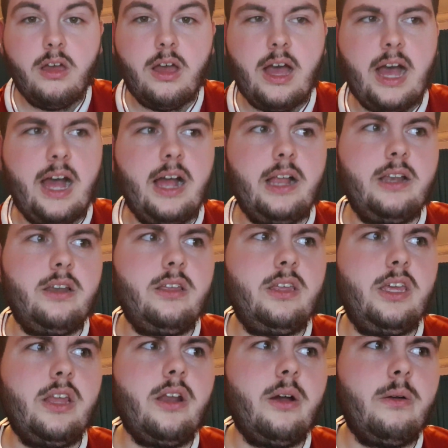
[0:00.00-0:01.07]
And,
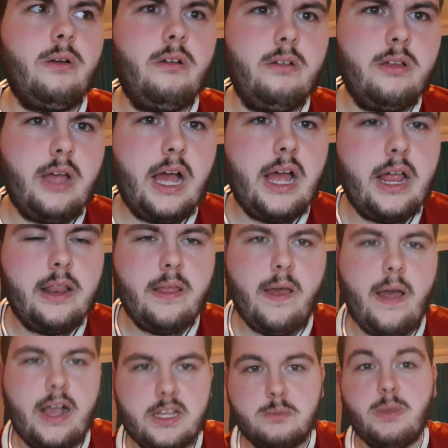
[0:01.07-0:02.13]
you know,
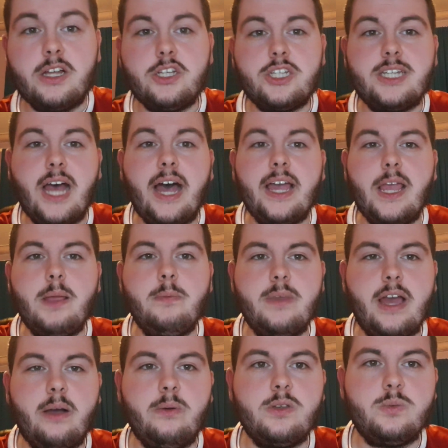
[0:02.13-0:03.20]
as much time
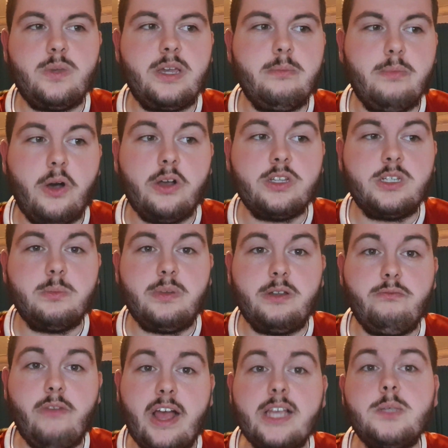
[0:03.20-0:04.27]
now as we can possibly
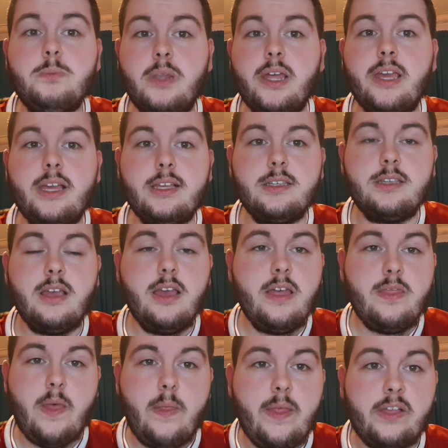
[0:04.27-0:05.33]
rest players,
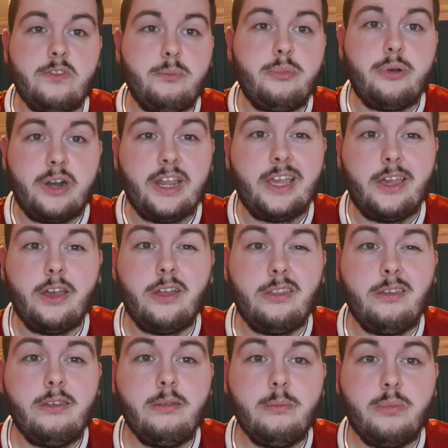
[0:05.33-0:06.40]
then that's pretty
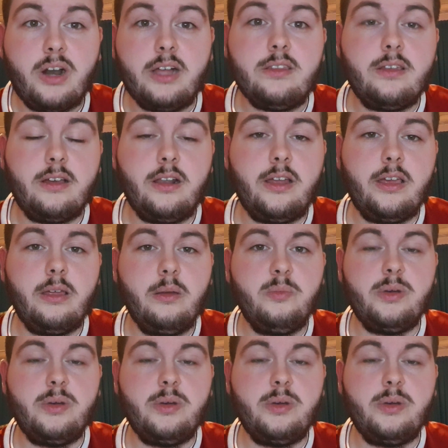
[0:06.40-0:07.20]
good, practically.